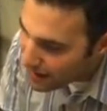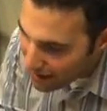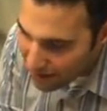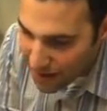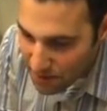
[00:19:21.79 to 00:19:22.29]

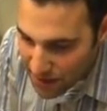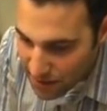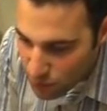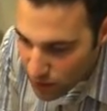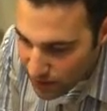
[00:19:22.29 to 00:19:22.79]
Yeah, I
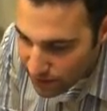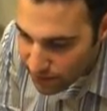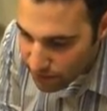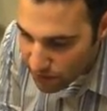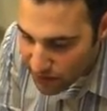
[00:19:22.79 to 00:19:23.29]
mean
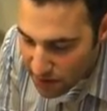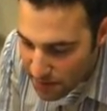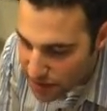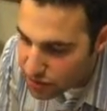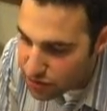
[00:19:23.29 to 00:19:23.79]
we've done
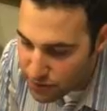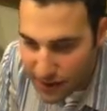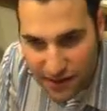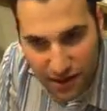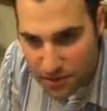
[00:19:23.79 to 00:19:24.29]
major new
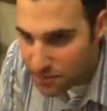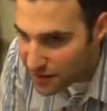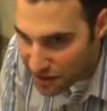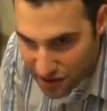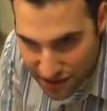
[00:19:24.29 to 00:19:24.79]
things in
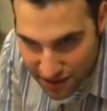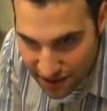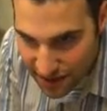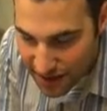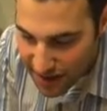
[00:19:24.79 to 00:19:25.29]
optimization,
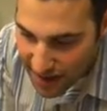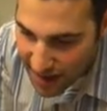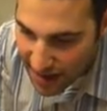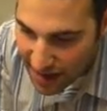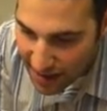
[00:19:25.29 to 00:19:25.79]

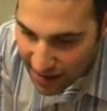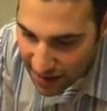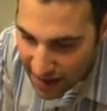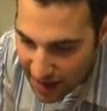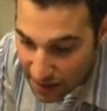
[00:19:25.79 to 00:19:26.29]

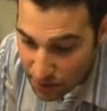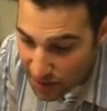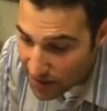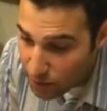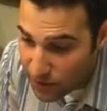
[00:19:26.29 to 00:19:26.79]

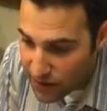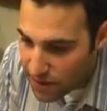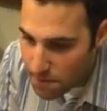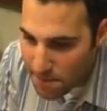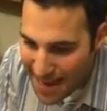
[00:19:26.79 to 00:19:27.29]
and then we've
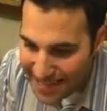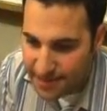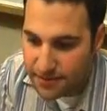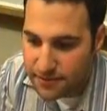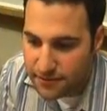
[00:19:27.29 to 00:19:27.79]
done a
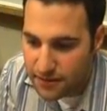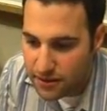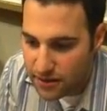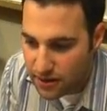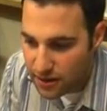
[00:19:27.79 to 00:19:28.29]
massive,
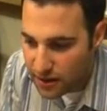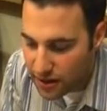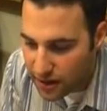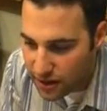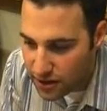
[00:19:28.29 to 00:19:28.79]

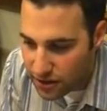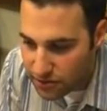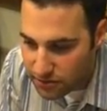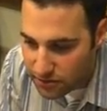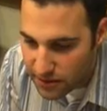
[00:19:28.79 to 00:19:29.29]

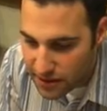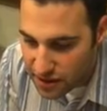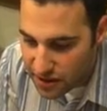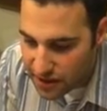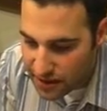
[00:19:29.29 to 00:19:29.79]

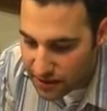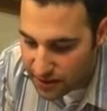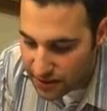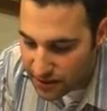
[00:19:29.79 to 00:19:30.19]
essentially,